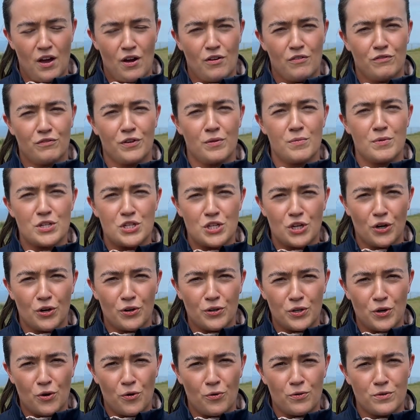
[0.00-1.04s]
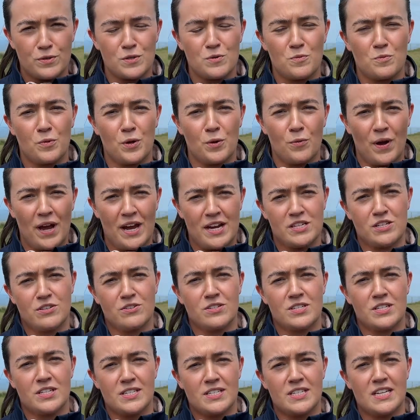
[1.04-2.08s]
For mature ewes, we wait
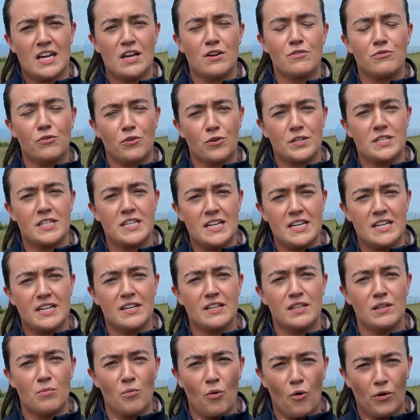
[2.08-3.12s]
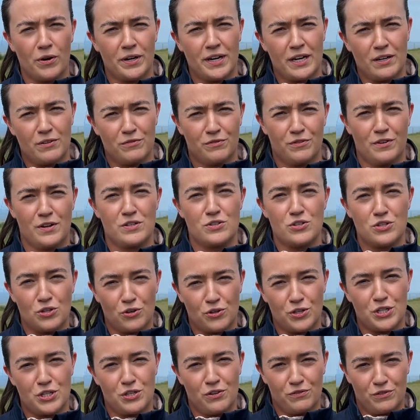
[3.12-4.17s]
until day 14 in the morning for
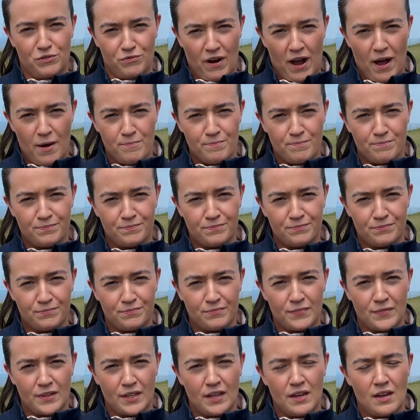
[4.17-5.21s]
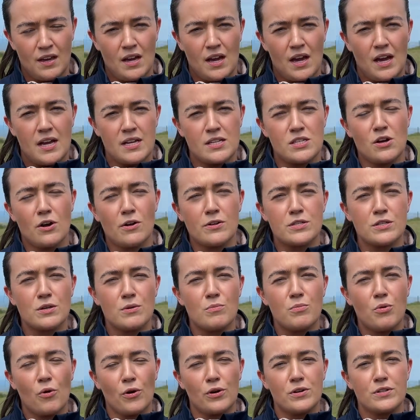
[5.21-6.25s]
introduction of the ram. It's also
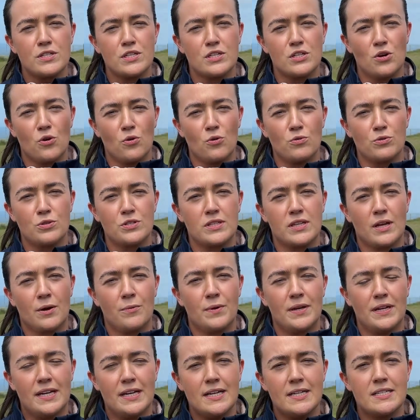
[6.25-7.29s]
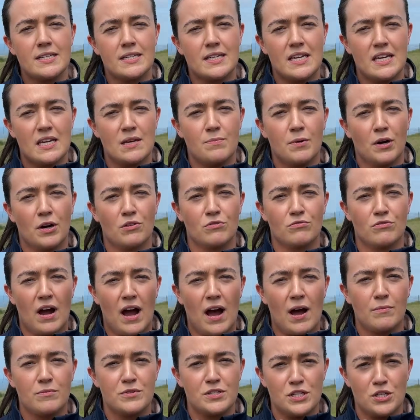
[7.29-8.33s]
important to note that we need to keep our
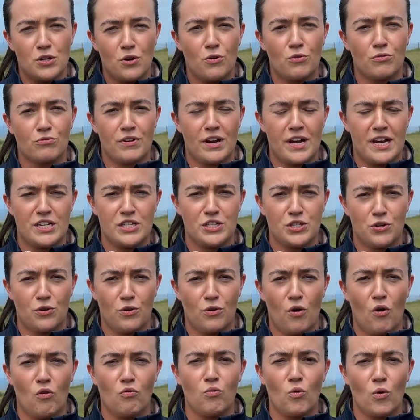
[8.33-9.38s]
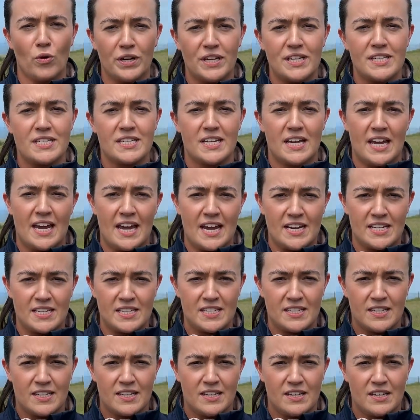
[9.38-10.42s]
ram to ewe ratio of 1:8
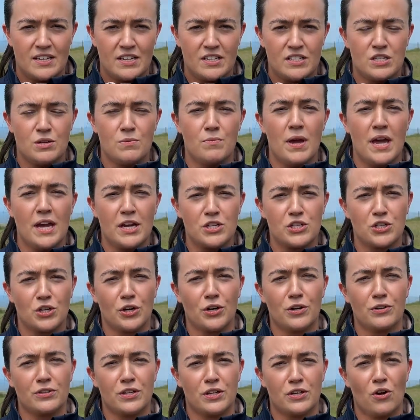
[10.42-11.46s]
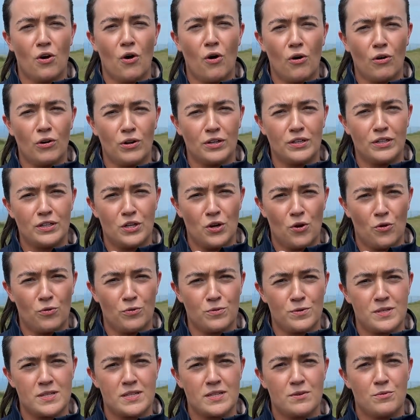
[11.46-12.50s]
to make sure that all
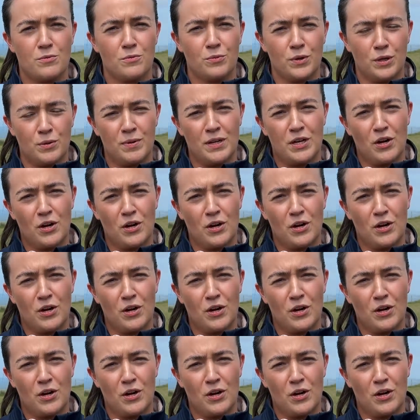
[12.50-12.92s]
ewes will be